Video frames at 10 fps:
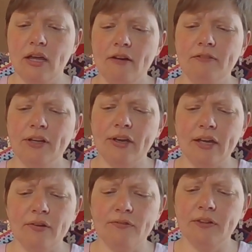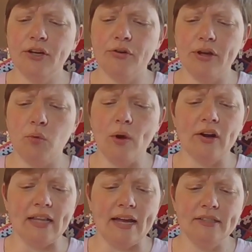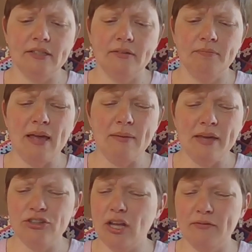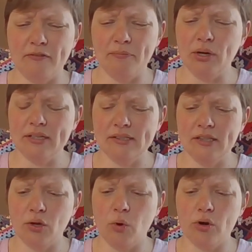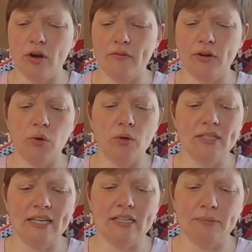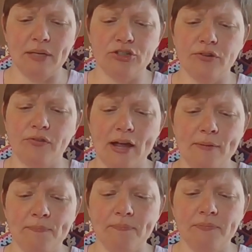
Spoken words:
Flickering wear light, maybe a shelf of books, the corner of a gold-gilt picture frame.